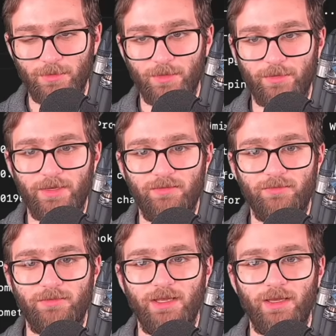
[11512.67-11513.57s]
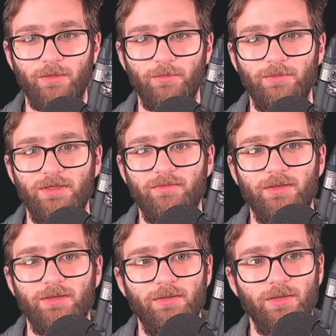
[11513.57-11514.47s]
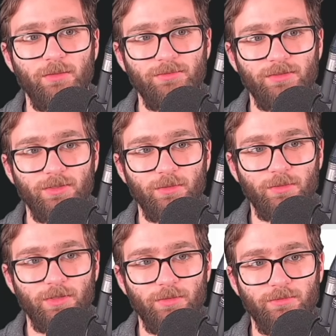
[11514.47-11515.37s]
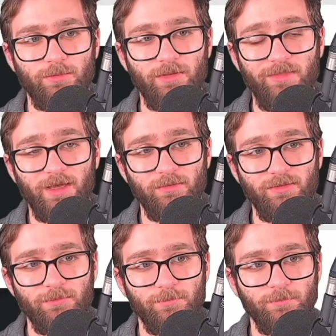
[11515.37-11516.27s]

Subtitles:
All right, so now if I go to localhost 3000,